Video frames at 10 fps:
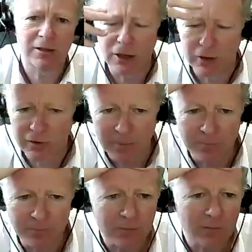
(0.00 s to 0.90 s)
I don't know if
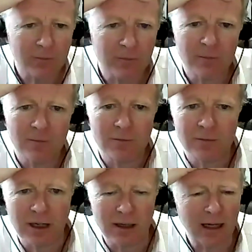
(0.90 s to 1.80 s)

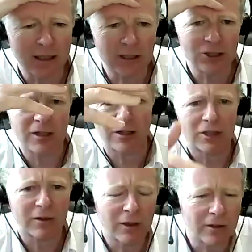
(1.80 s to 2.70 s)
Nancy, do
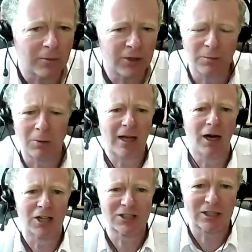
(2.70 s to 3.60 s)
you have any? I mean, you probably get
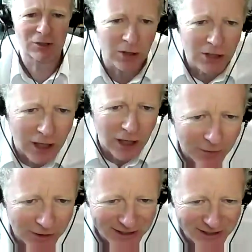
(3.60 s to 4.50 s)
asked this all the
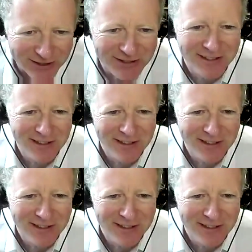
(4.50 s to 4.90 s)
time, and I guess it's